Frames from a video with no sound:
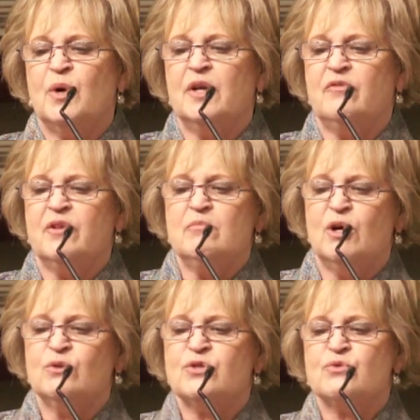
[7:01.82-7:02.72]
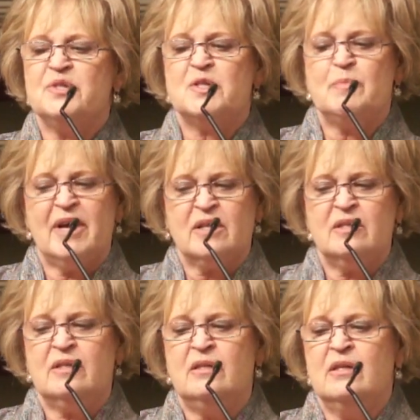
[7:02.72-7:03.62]
one of the most
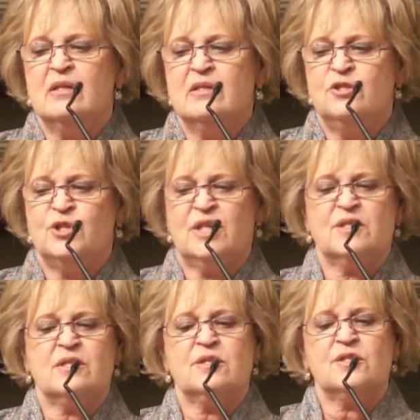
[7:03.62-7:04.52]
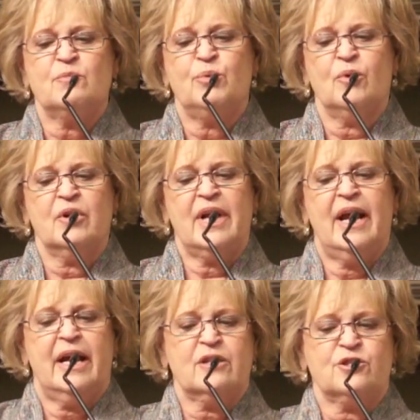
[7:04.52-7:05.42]
respected justice support
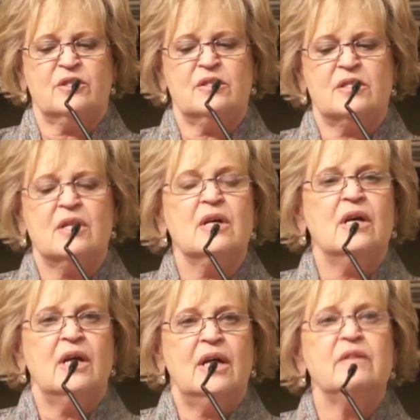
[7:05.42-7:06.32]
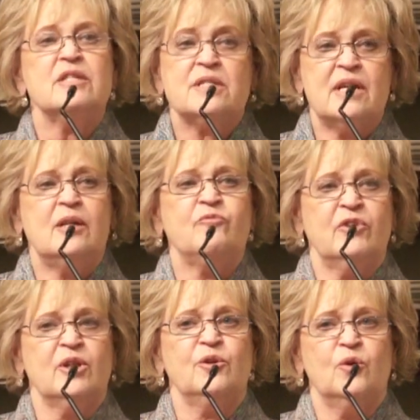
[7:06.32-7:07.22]
actions in the state of
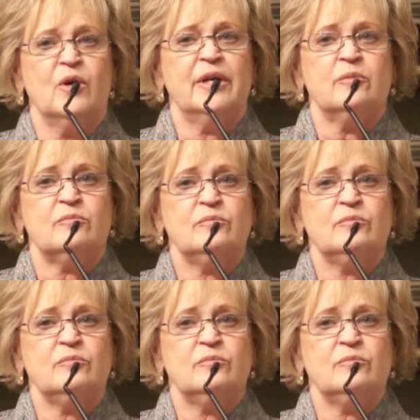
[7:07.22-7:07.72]
Illinois.